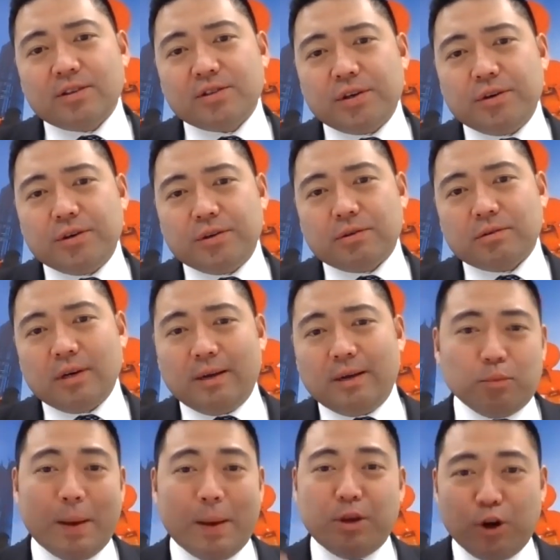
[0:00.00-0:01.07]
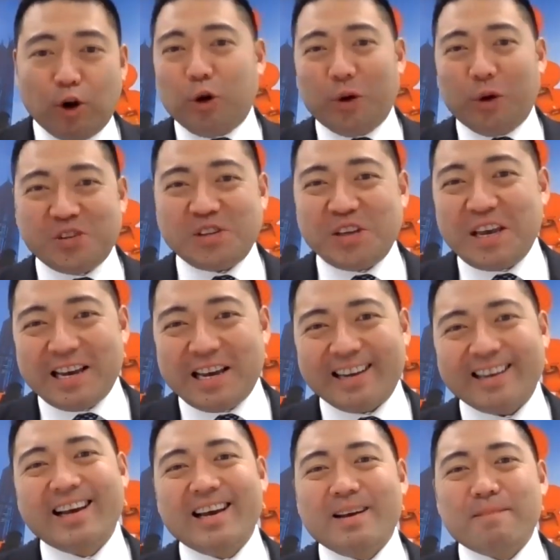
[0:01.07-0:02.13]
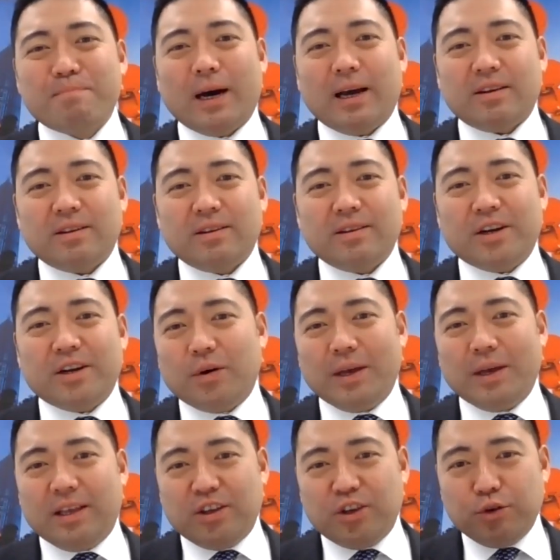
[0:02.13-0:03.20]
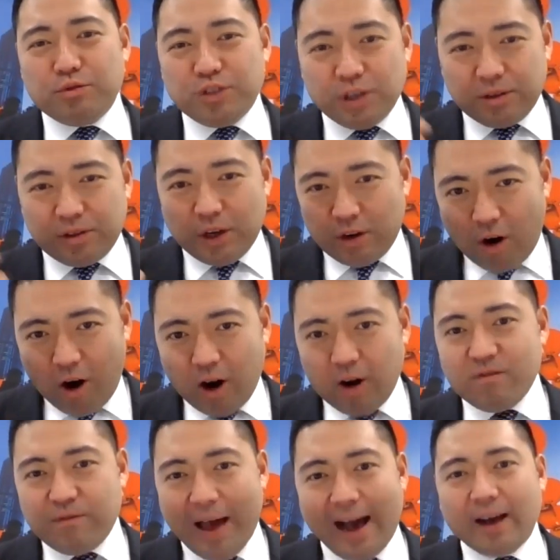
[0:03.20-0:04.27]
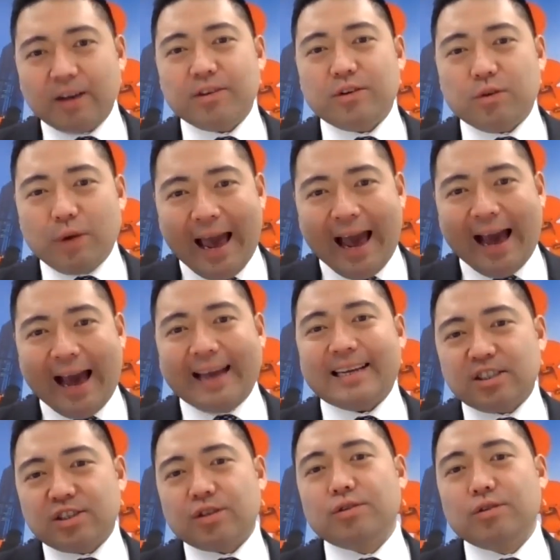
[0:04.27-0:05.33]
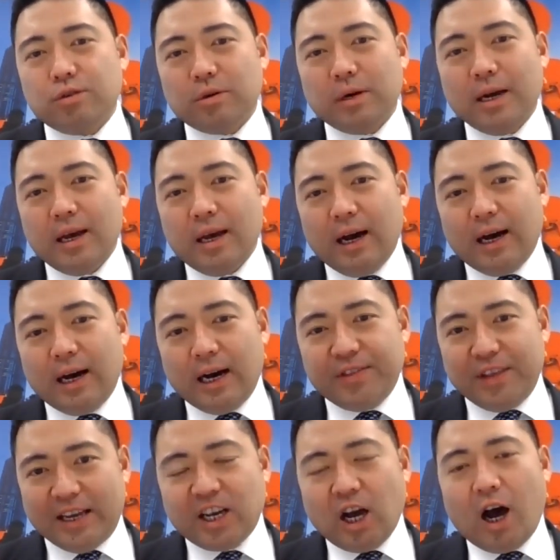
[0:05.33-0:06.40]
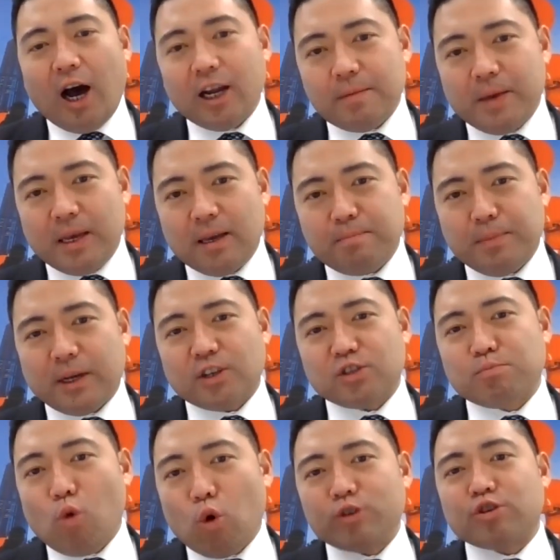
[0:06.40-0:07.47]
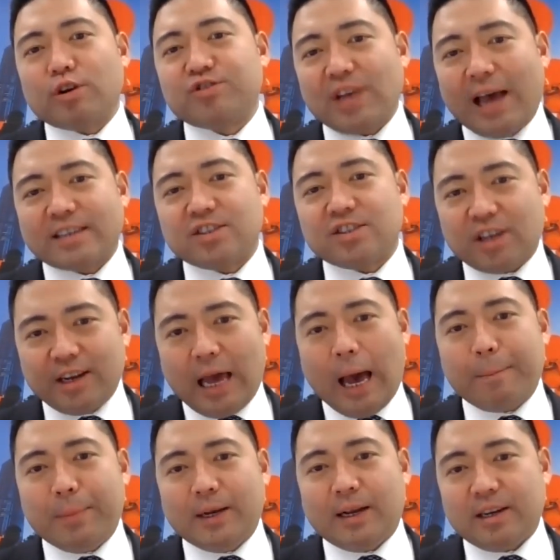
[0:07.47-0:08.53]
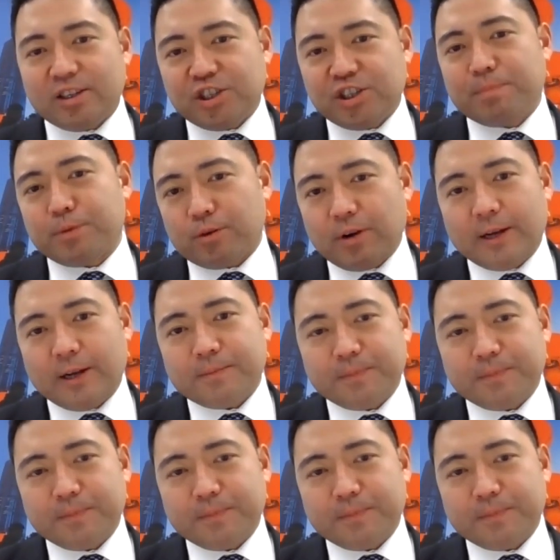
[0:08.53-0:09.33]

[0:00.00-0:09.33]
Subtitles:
to, maybe you don't always see it, but there are value added to the economy because more transactions can happen at a cheaper rate.